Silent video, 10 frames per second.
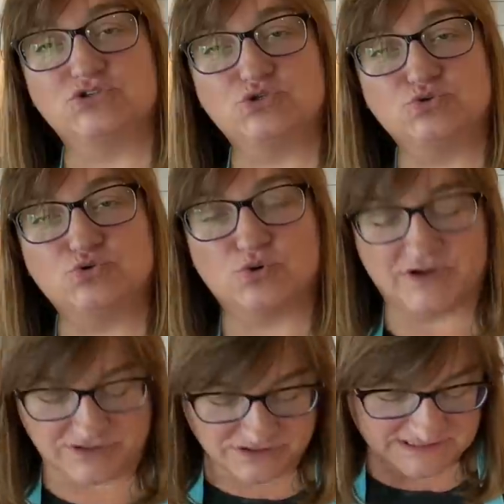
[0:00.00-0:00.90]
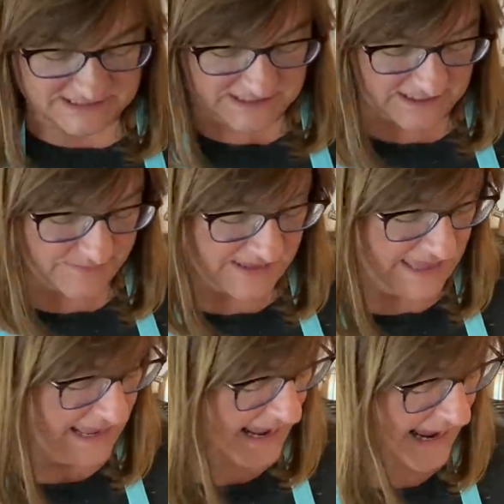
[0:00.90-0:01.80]
tutorial time,
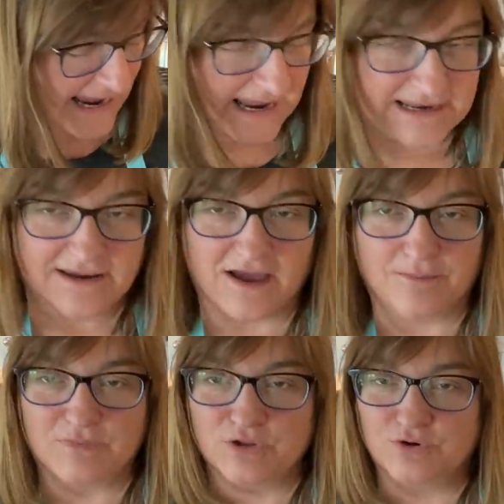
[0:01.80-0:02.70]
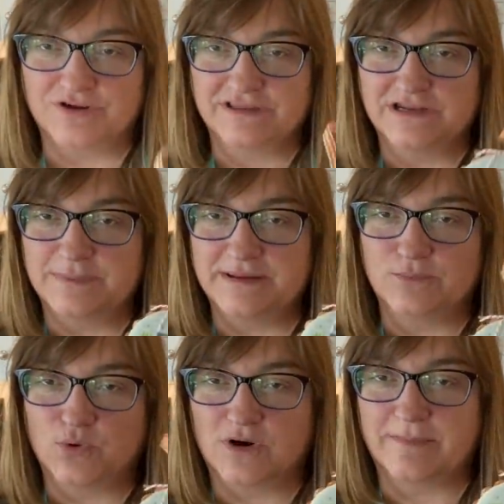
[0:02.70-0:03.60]
and um, learn a little bit
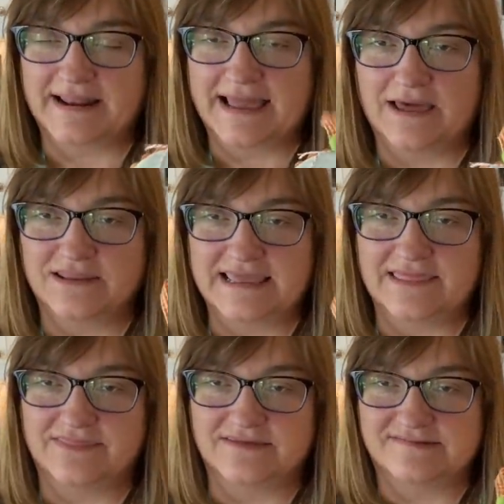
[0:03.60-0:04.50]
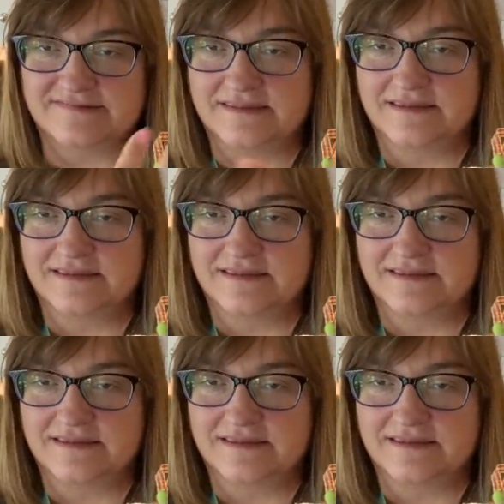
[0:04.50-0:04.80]
more about how to get this